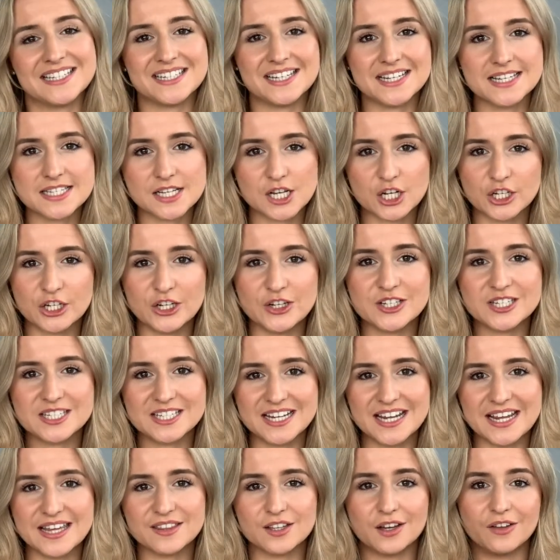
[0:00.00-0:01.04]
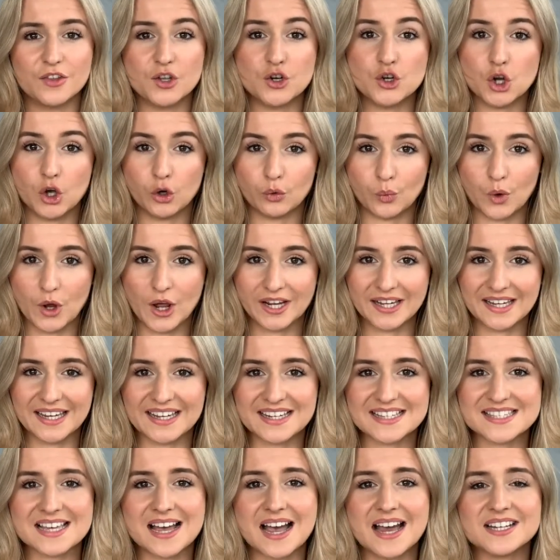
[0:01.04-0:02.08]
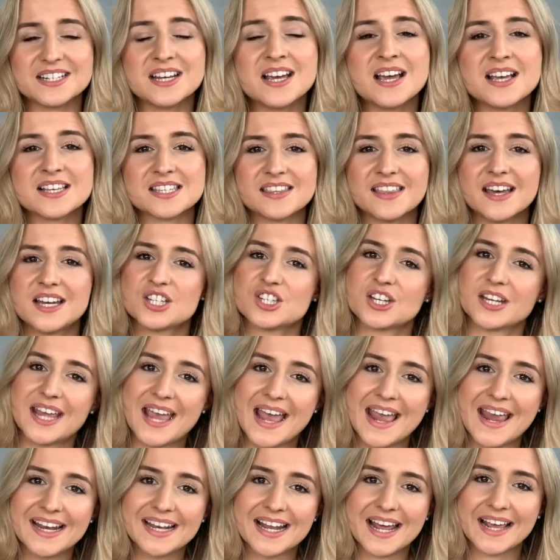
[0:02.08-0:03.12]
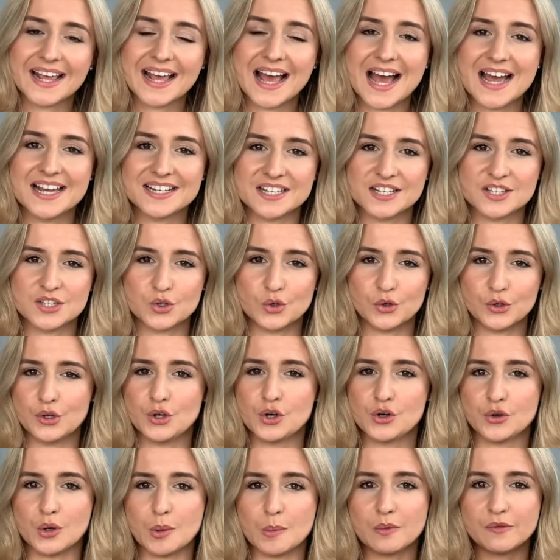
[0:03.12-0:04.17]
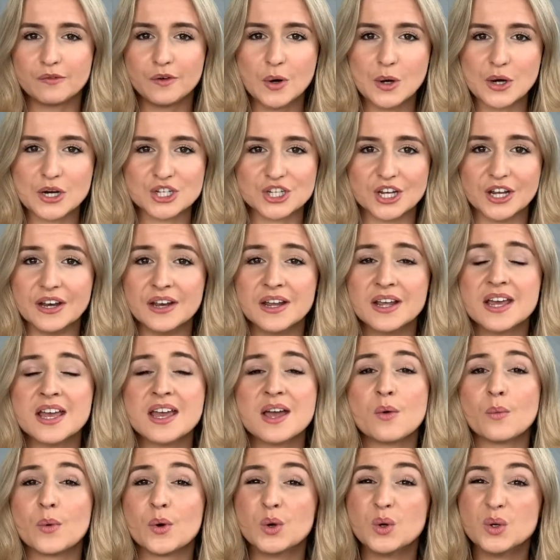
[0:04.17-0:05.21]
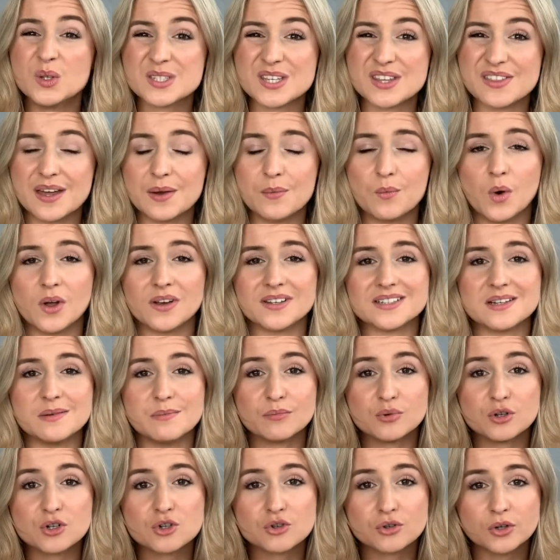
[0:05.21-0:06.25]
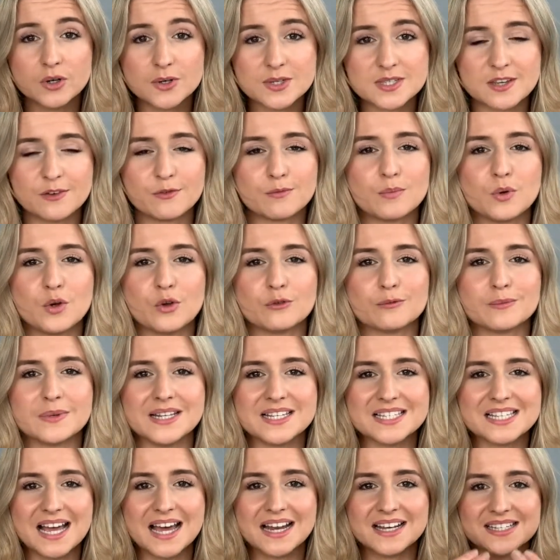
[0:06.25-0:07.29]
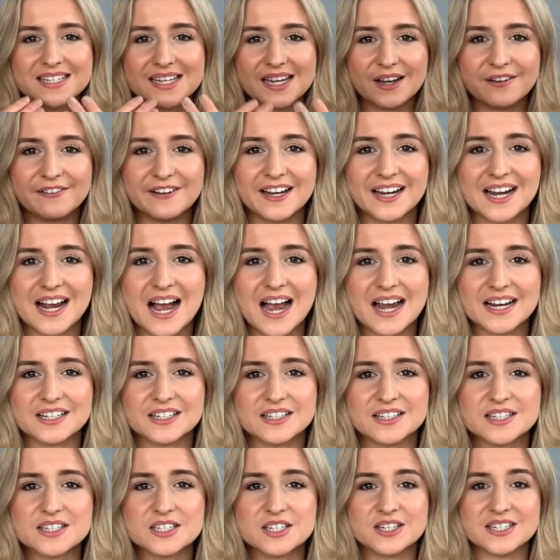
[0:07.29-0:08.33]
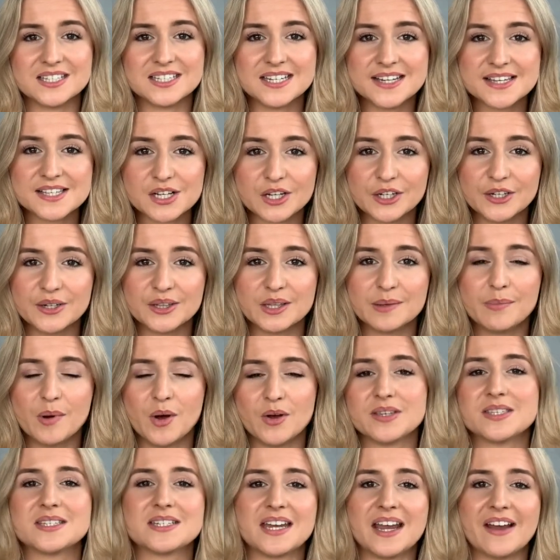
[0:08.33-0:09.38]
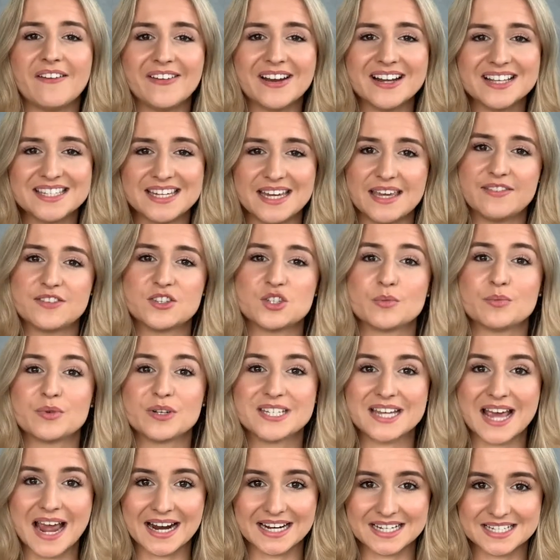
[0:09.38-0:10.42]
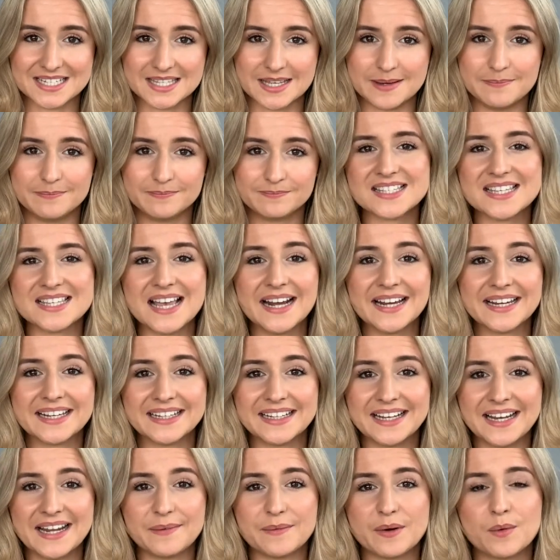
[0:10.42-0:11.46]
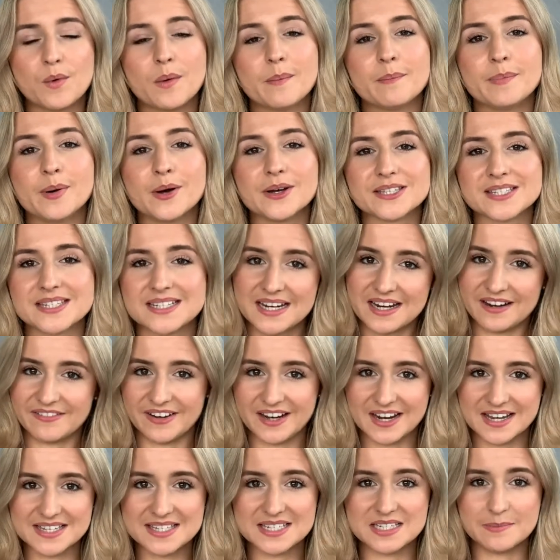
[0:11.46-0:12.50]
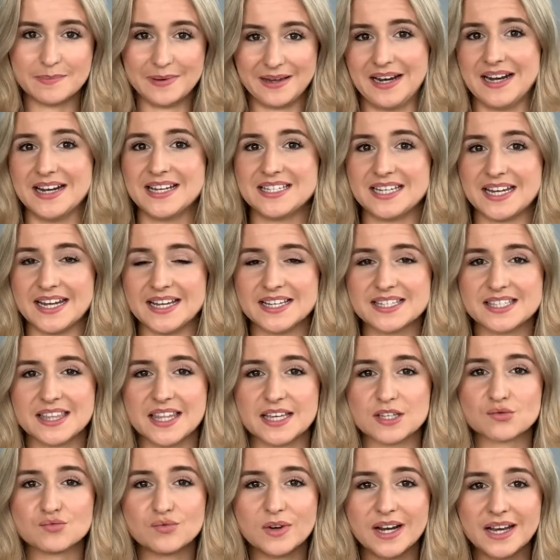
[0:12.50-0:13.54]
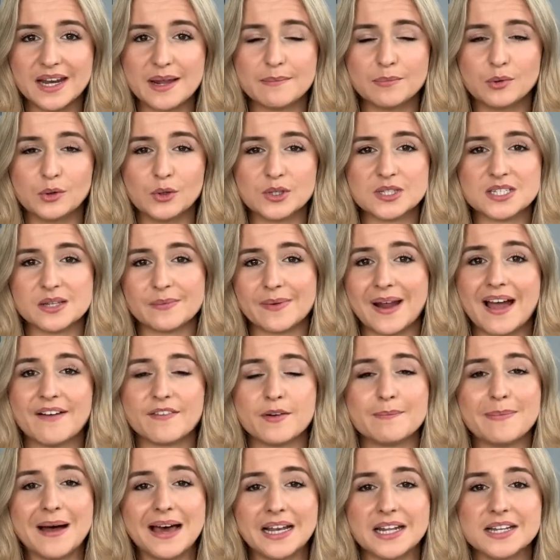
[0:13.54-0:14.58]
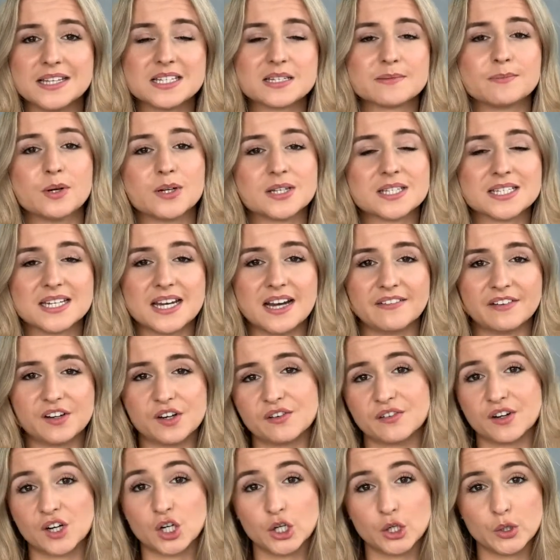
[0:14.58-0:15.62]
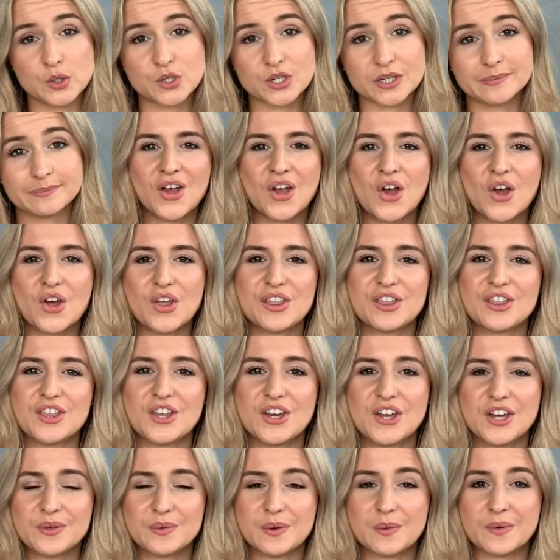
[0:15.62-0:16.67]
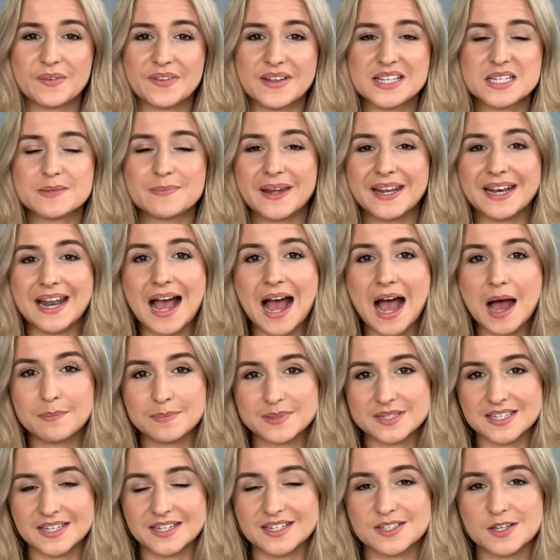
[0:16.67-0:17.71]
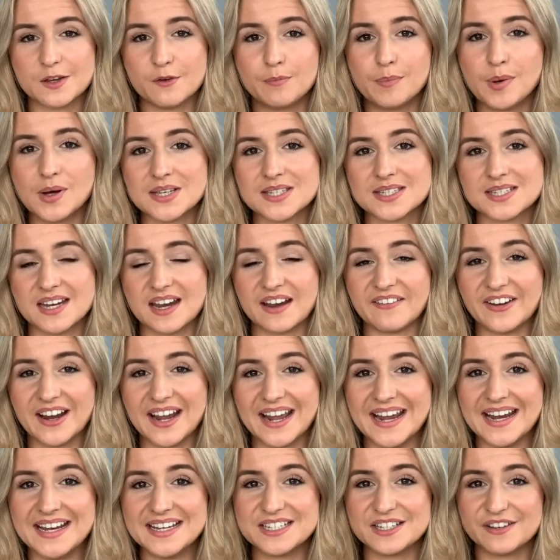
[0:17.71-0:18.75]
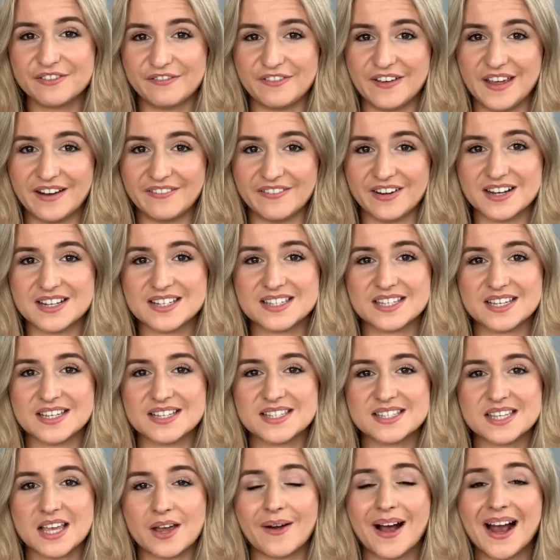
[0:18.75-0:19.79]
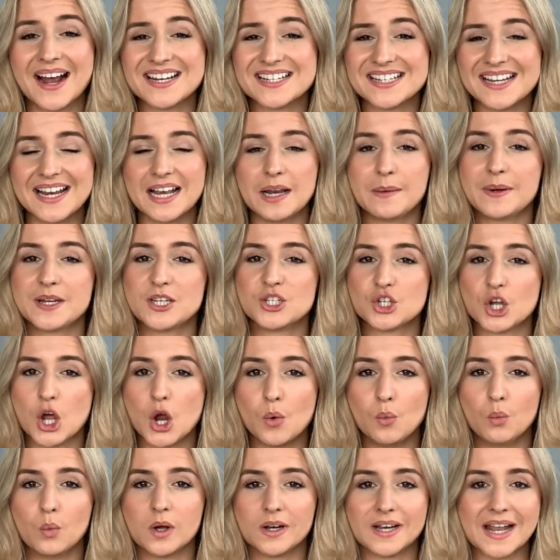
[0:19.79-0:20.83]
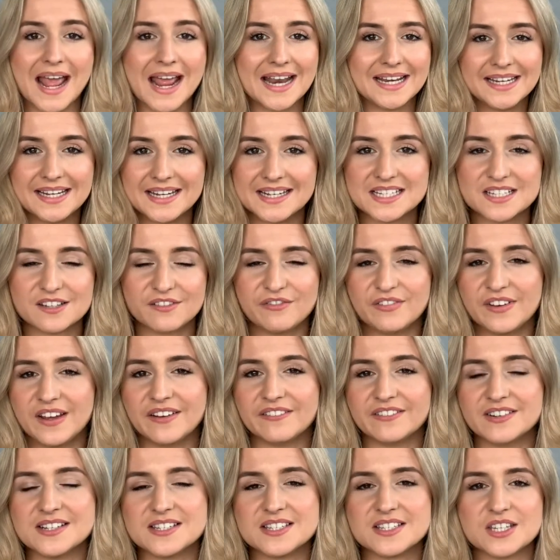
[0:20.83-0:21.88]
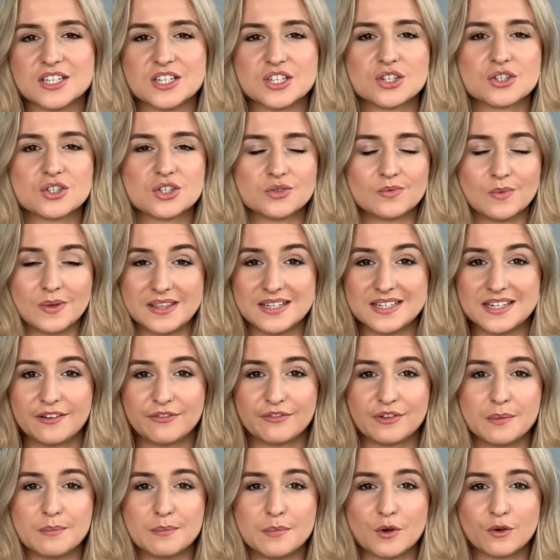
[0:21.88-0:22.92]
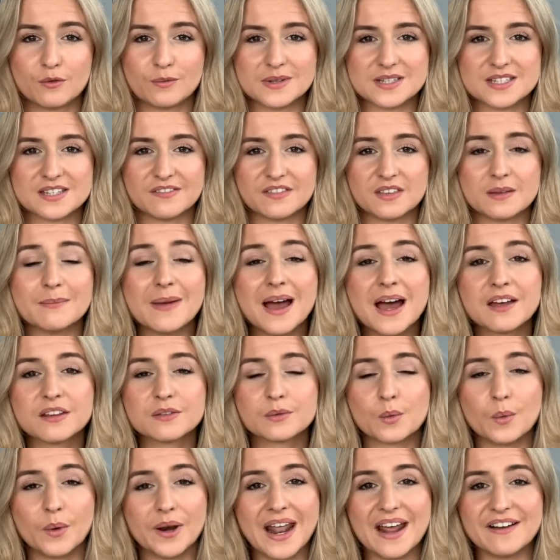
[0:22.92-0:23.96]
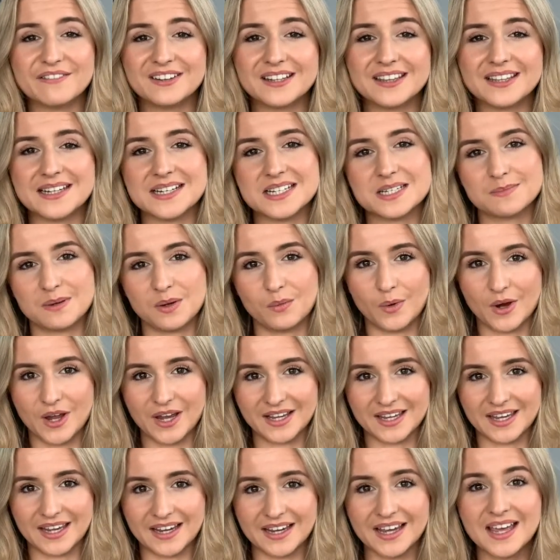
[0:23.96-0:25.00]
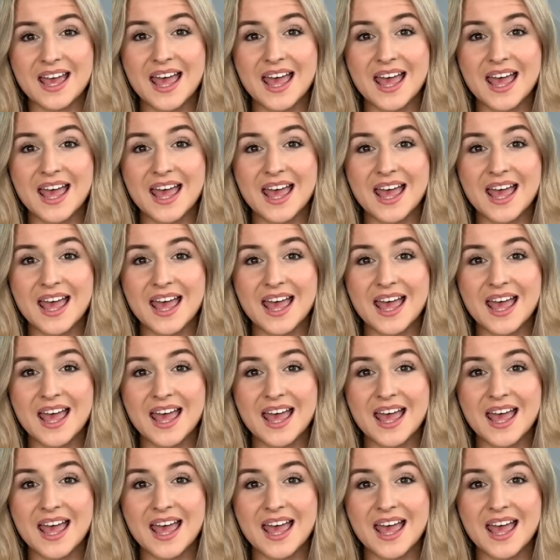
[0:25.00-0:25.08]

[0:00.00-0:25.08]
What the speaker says: disclose teeth on the non-working side. So that's your canine guidance or your group function. We also then want in protrusive movements anterior guidance to disclude the posterior teeth to protect them. Secondly, we want posterior stability. So that's really important that we have a balanced posterior occlusion. Third, we want there to be an absence of posterior interferences. So ideally, we don't want any interferences with different movements of the mouth. We want everything to be working